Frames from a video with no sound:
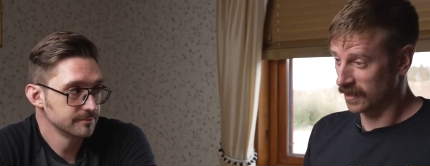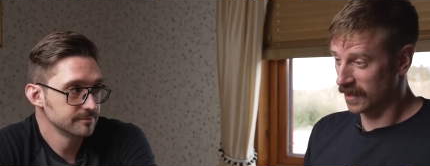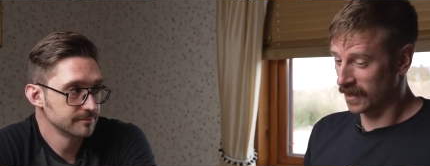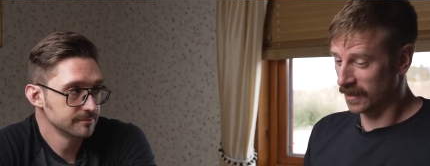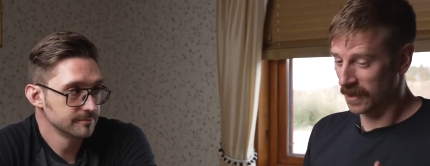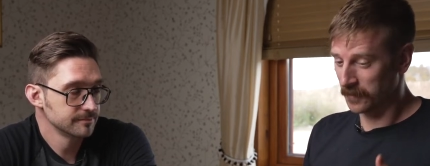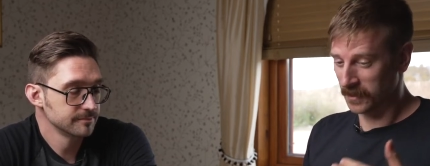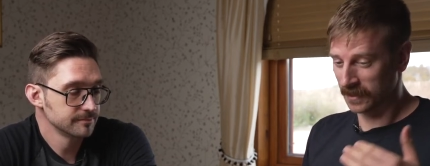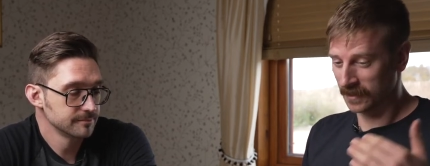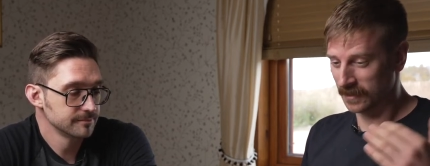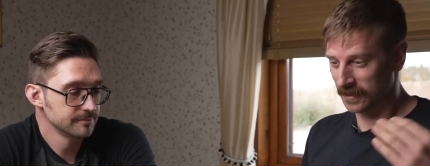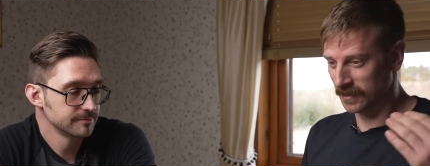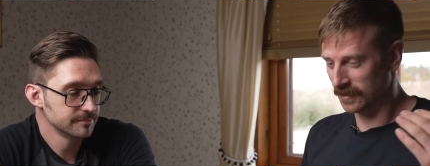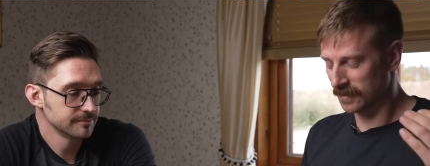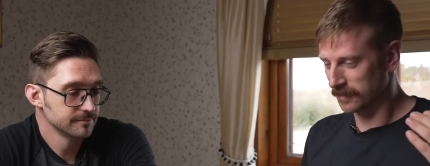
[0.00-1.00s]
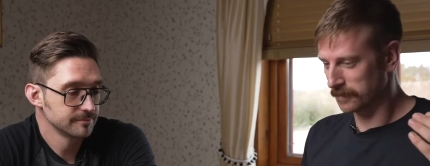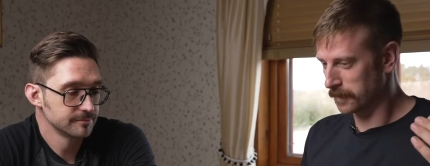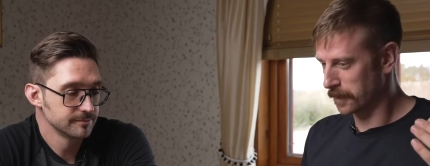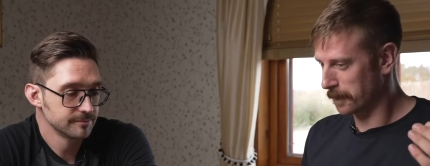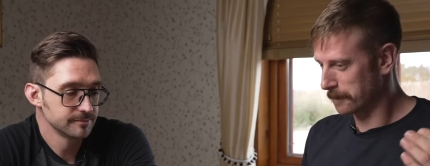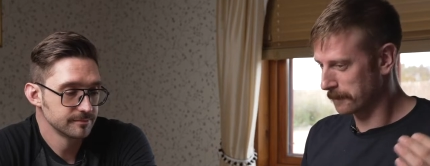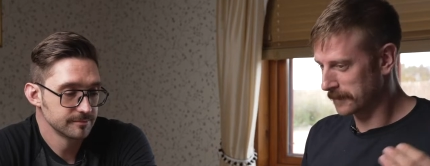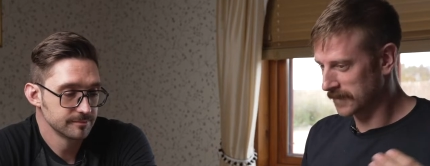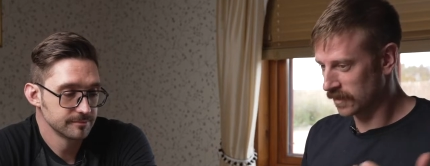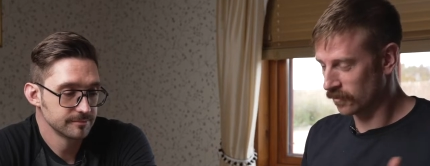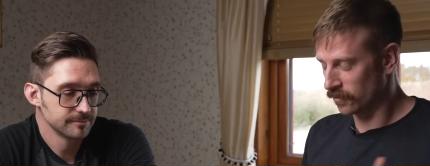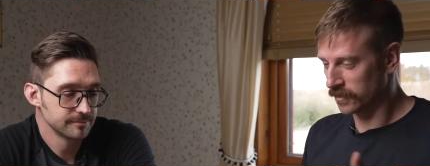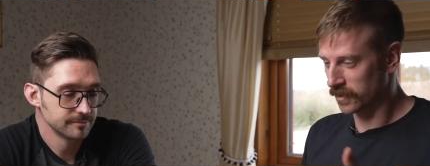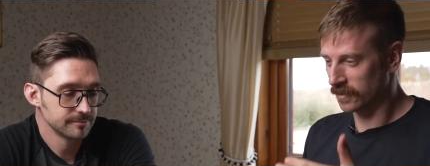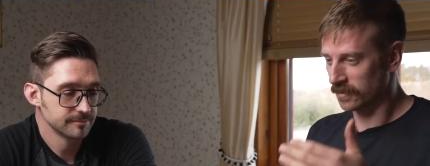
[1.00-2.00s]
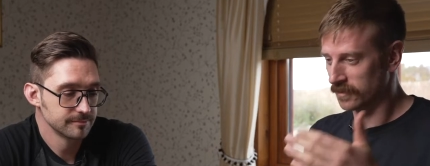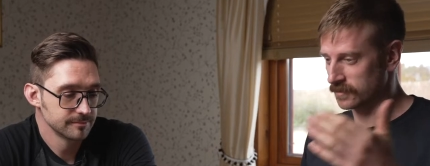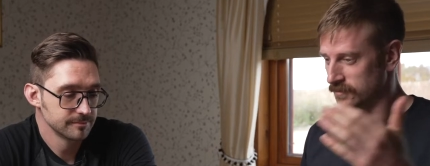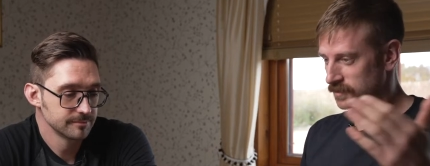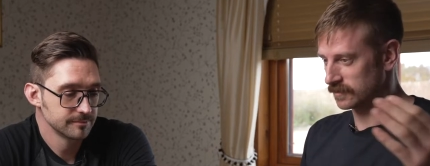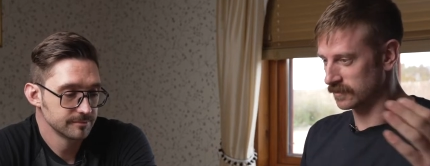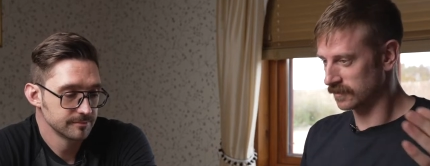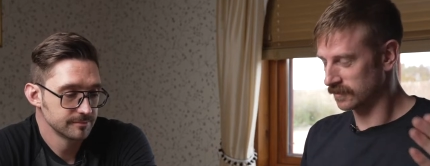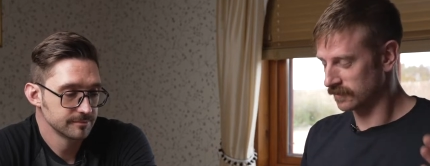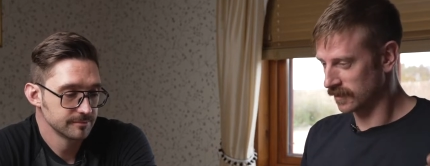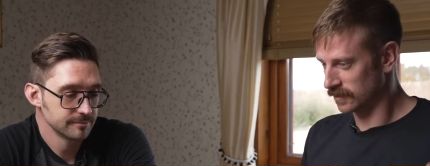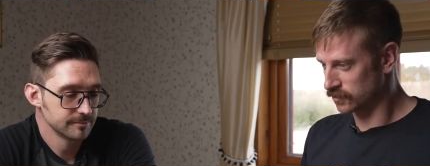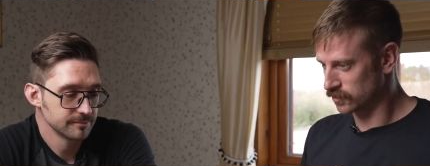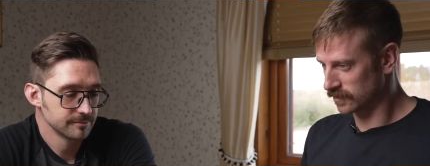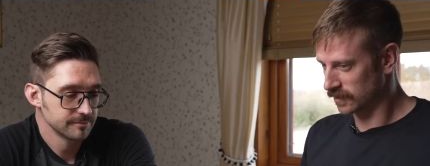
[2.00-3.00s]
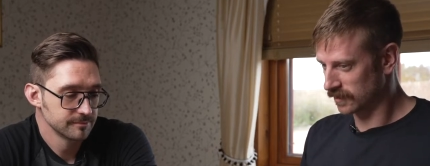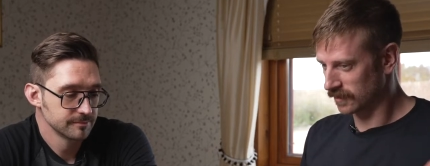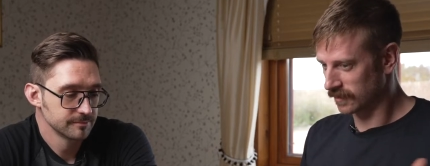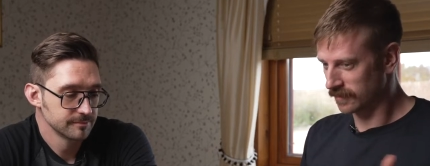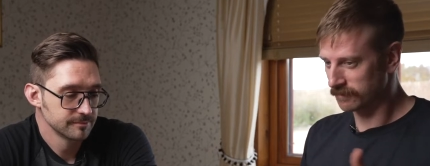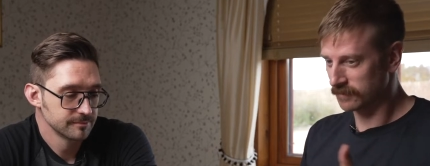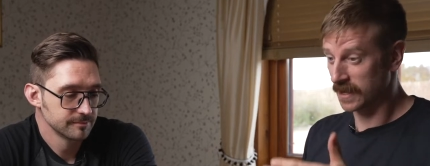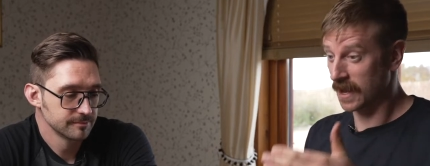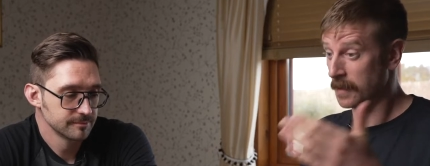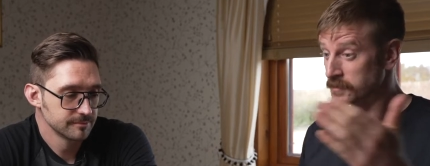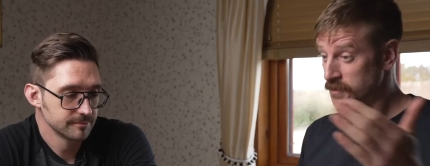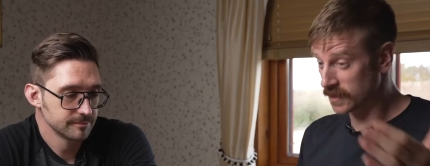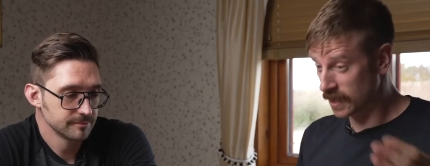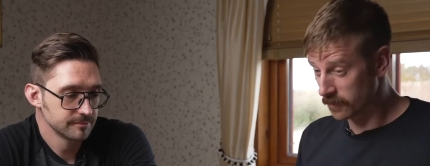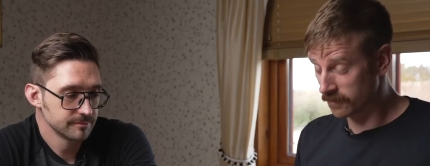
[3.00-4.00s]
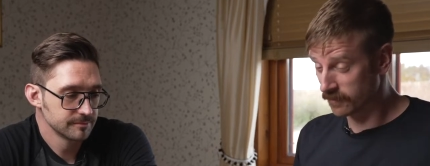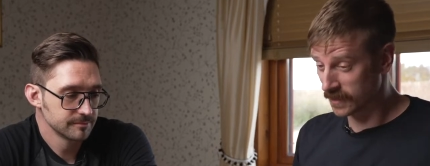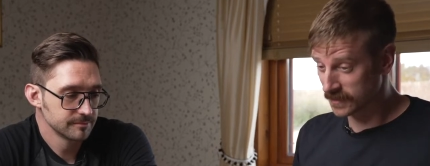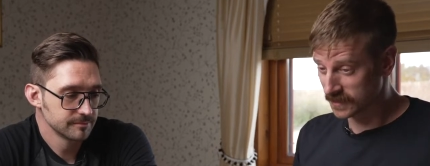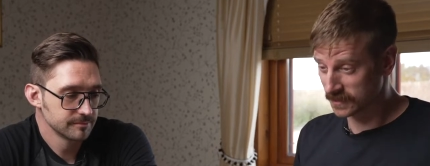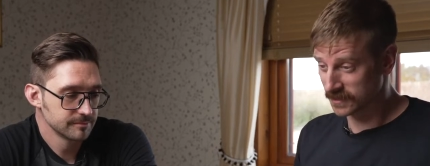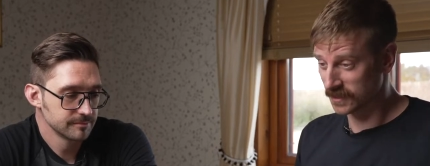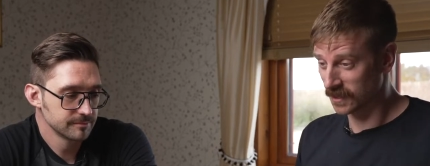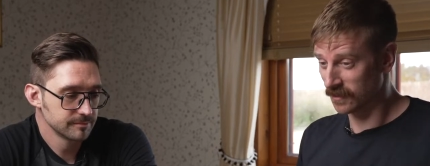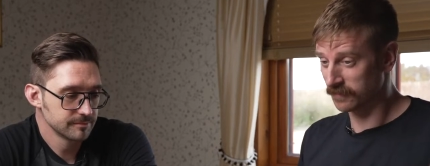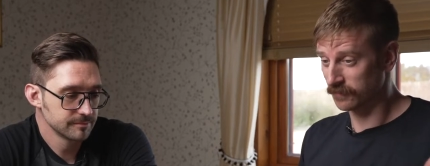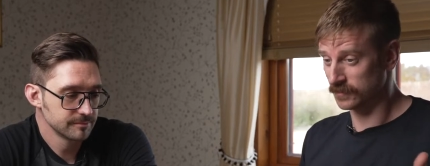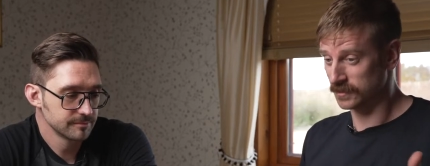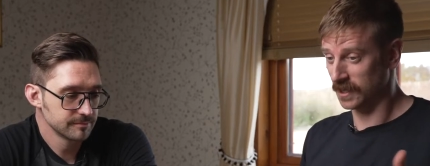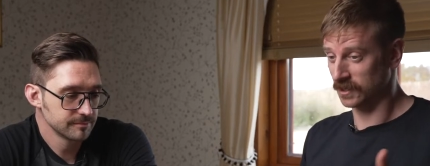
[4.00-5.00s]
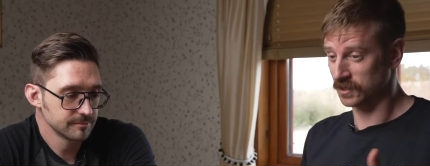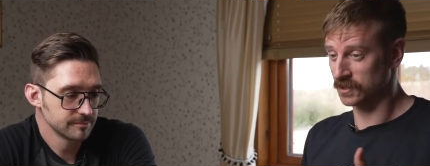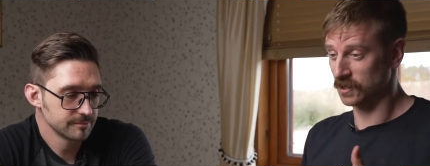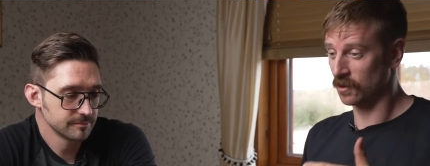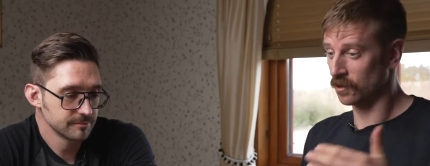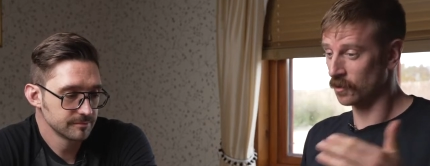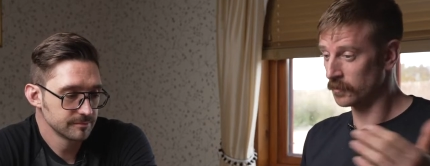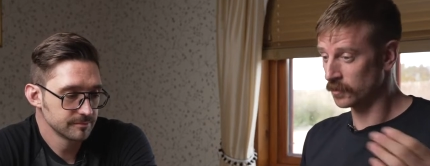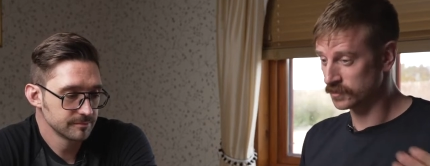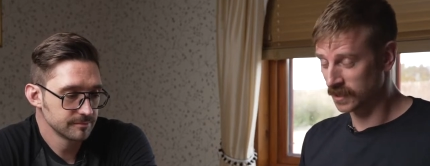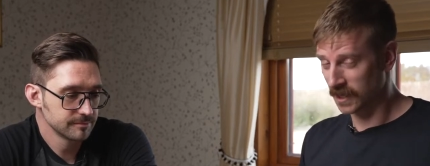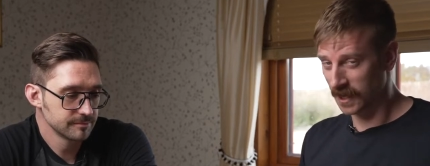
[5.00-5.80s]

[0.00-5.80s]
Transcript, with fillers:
Speaker 1: And I mean, you know, the there's a, a uh, the Amsterdam event itself was actually almost